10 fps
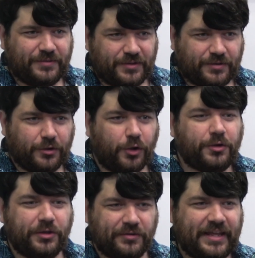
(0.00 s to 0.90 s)
the
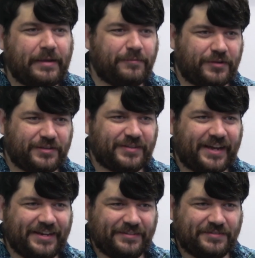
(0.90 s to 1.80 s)
colloquial name for this
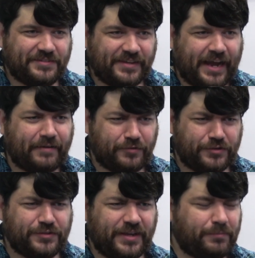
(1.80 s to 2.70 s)
kind of
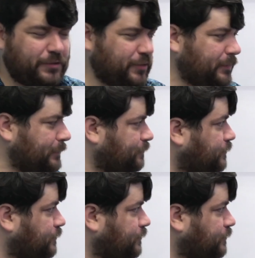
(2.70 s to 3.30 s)
average temperature.